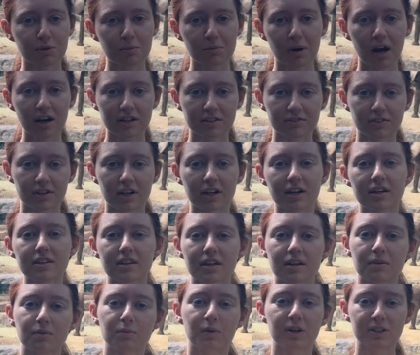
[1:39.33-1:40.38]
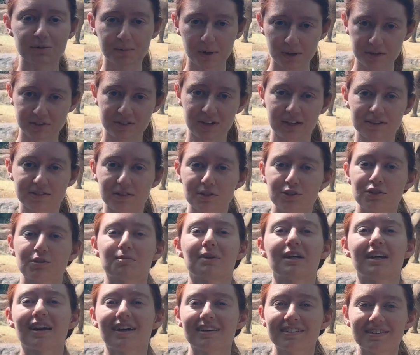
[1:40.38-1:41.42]
box for her that was posted on social
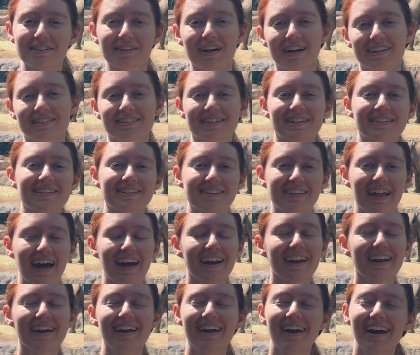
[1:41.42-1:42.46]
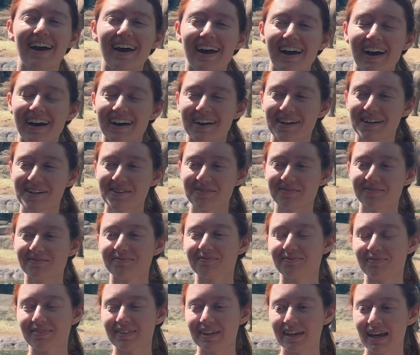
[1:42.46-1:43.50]
media, so you guys can see that.
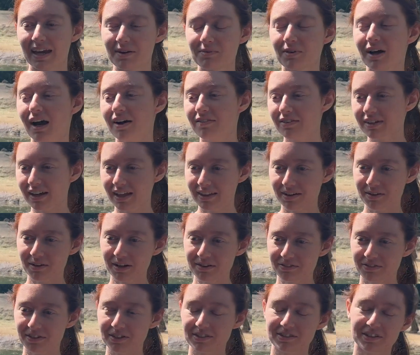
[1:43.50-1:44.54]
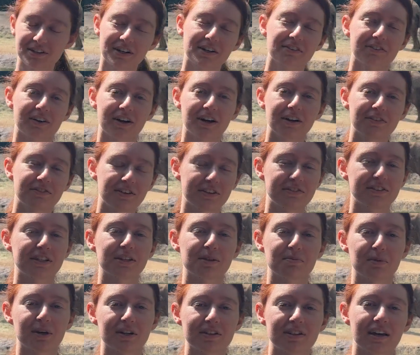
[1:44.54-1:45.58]
And we'll have another one for Zuri for her 15th
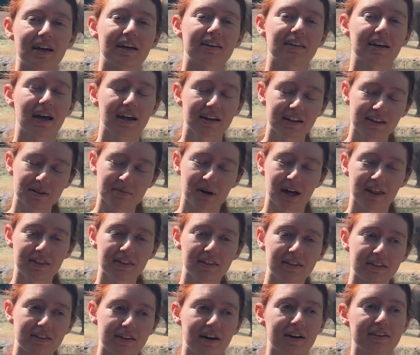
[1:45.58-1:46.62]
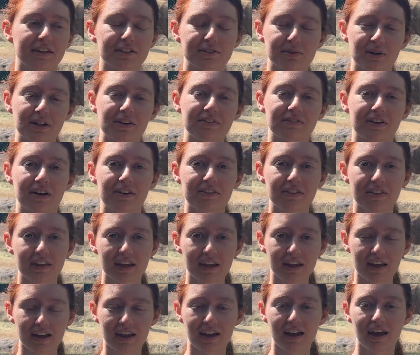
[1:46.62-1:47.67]
birthday at the end of the month on the 25th.
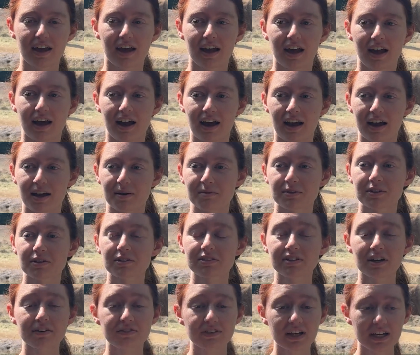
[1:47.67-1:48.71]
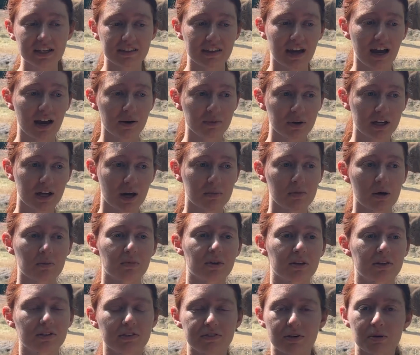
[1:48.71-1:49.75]
So stuff like that. We come up
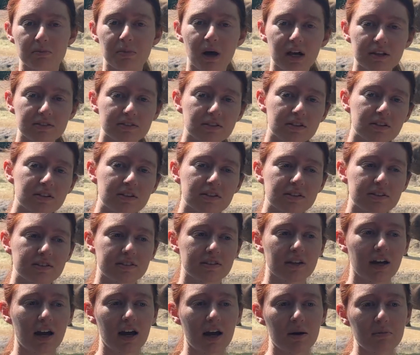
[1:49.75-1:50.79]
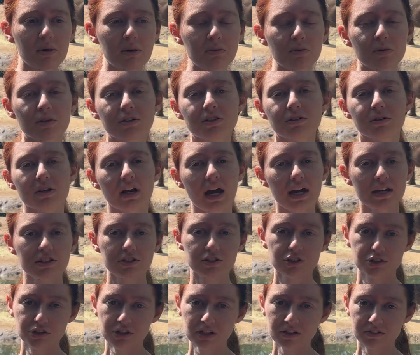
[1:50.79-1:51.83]
with different puzzles. Maybe we'll do an
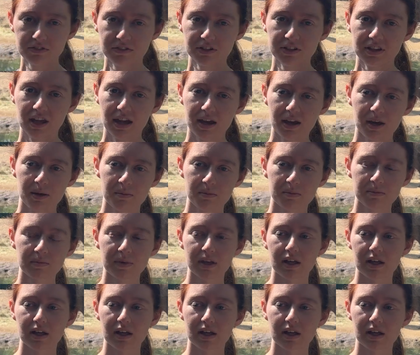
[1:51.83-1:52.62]
ice treat for them